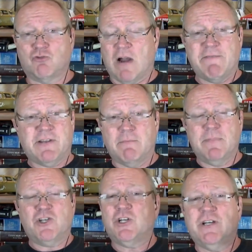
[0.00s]
Drive it.
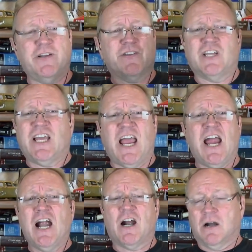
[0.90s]
Michigan doesn't
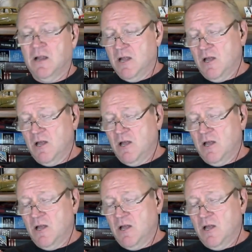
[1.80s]
care.